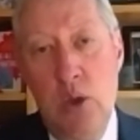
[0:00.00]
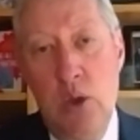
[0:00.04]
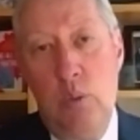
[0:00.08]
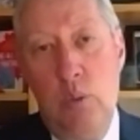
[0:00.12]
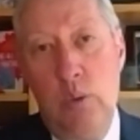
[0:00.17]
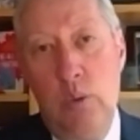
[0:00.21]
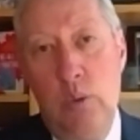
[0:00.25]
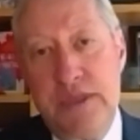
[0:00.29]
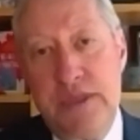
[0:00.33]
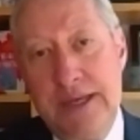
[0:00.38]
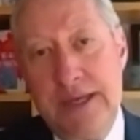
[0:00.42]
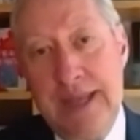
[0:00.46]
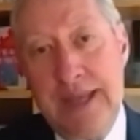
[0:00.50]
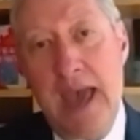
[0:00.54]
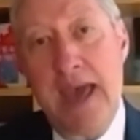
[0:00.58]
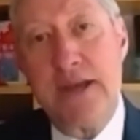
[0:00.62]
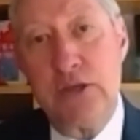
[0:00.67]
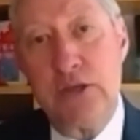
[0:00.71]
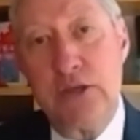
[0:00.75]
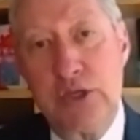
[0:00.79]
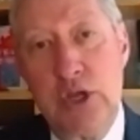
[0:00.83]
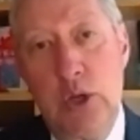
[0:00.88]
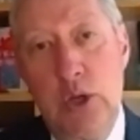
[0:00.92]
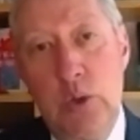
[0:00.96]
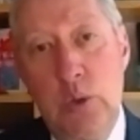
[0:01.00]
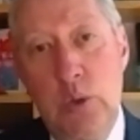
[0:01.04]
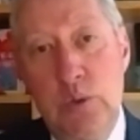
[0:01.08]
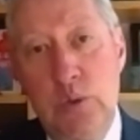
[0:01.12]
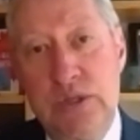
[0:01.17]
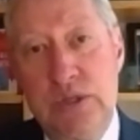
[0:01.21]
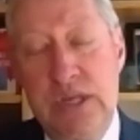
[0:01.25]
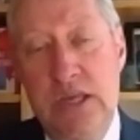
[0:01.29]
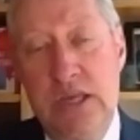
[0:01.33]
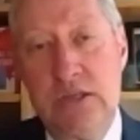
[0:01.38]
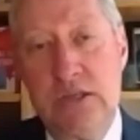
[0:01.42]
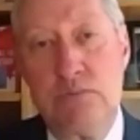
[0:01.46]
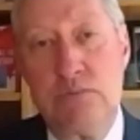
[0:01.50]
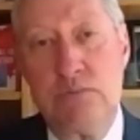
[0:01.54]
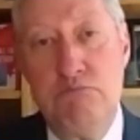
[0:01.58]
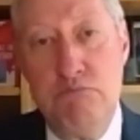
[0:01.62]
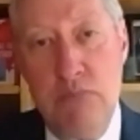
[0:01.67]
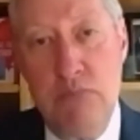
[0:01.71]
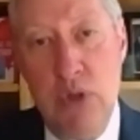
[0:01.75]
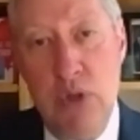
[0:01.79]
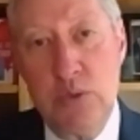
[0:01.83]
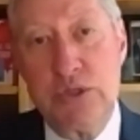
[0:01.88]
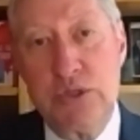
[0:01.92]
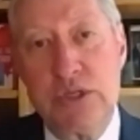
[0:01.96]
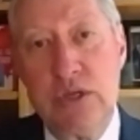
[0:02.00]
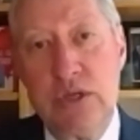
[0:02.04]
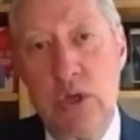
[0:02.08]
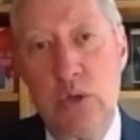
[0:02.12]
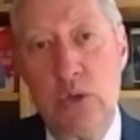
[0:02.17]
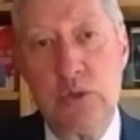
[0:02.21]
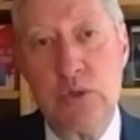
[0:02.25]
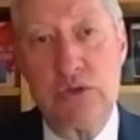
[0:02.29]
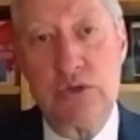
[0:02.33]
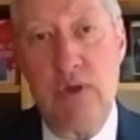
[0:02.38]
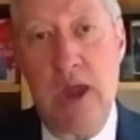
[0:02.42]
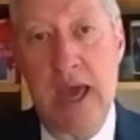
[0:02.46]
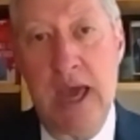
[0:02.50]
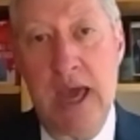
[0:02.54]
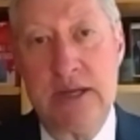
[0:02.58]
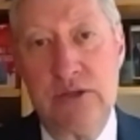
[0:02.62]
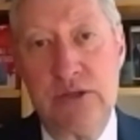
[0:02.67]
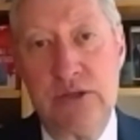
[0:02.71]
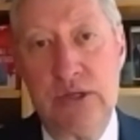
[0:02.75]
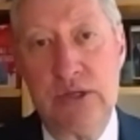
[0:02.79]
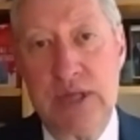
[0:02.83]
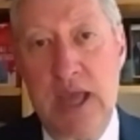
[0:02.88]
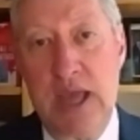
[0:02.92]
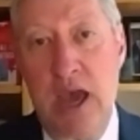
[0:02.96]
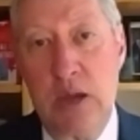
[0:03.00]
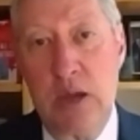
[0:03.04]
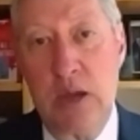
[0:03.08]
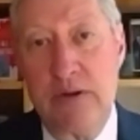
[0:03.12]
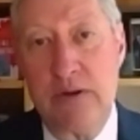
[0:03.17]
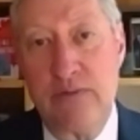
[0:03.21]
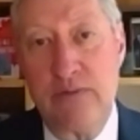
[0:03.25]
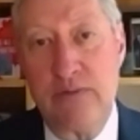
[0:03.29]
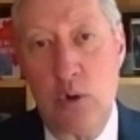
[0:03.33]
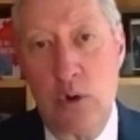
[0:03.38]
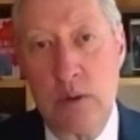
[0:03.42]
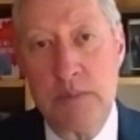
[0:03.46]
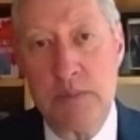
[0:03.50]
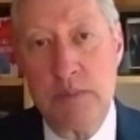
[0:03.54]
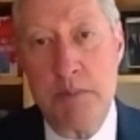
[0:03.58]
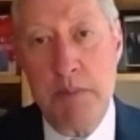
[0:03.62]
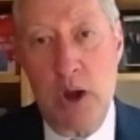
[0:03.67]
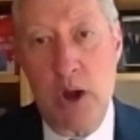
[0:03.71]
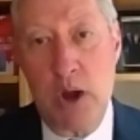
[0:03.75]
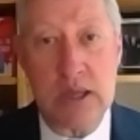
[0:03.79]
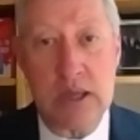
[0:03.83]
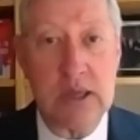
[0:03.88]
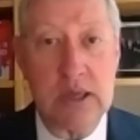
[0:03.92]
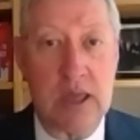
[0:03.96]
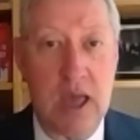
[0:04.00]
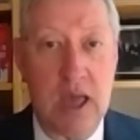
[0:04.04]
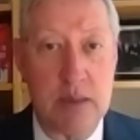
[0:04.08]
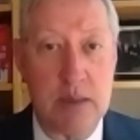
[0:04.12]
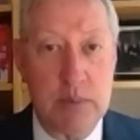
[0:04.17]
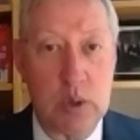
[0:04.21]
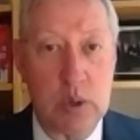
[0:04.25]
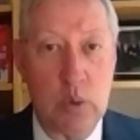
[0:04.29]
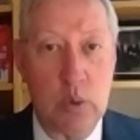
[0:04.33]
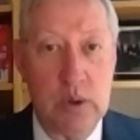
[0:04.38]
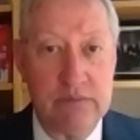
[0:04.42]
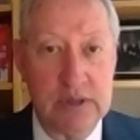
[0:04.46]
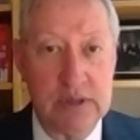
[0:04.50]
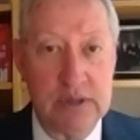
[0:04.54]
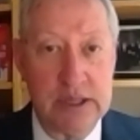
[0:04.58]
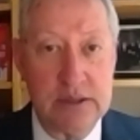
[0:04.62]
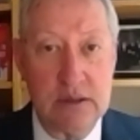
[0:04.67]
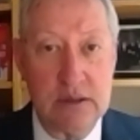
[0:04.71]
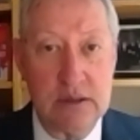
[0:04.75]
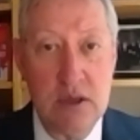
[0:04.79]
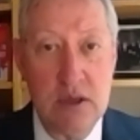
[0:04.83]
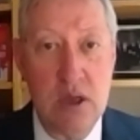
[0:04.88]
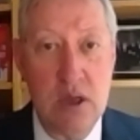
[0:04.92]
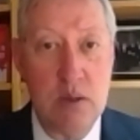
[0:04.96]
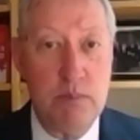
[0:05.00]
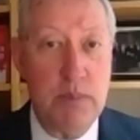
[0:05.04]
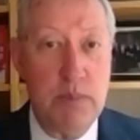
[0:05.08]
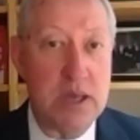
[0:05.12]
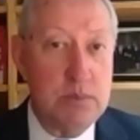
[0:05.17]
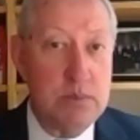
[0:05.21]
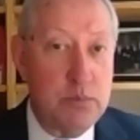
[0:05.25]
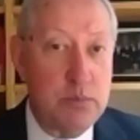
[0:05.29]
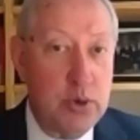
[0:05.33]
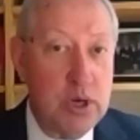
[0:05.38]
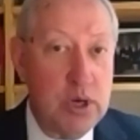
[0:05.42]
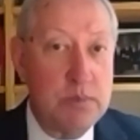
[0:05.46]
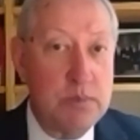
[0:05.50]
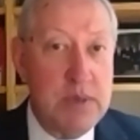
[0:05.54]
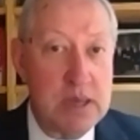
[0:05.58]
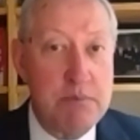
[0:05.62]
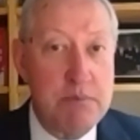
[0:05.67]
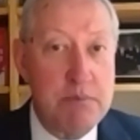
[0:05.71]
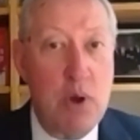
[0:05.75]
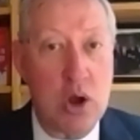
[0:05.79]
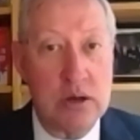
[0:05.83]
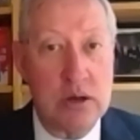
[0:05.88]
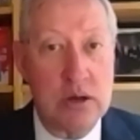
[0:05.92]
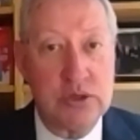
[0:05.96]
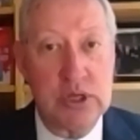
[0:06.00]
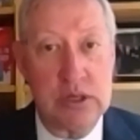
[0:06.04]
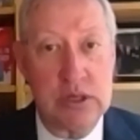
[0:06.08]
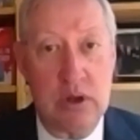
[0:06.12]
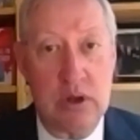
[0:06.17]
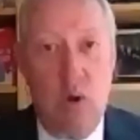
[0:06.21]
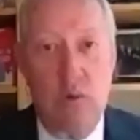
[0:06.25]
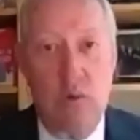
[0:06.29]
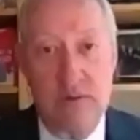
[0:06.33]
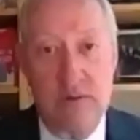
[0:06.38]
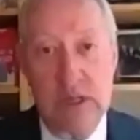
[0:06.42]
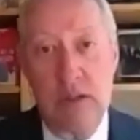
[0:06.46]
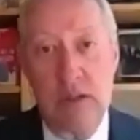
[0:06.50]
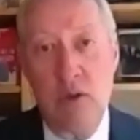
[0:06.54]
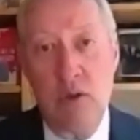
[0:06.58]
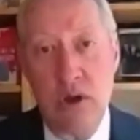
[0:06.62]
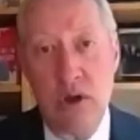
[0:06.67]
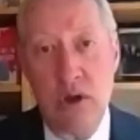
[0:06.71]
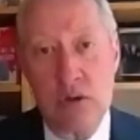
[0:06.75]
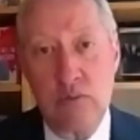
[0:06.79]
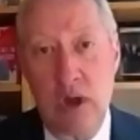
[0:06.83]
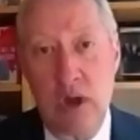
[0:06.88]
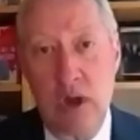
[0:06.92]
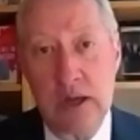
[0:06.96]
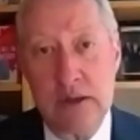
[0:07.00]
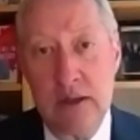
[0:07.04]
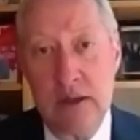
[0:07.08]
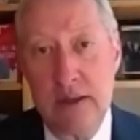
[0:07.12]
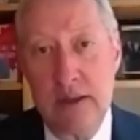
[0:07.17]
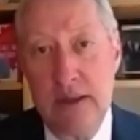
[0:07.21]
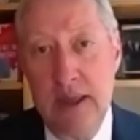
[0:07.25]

What the data shows is most of those strategies outperform the market cap equivalent by a pretty big margin over the long run.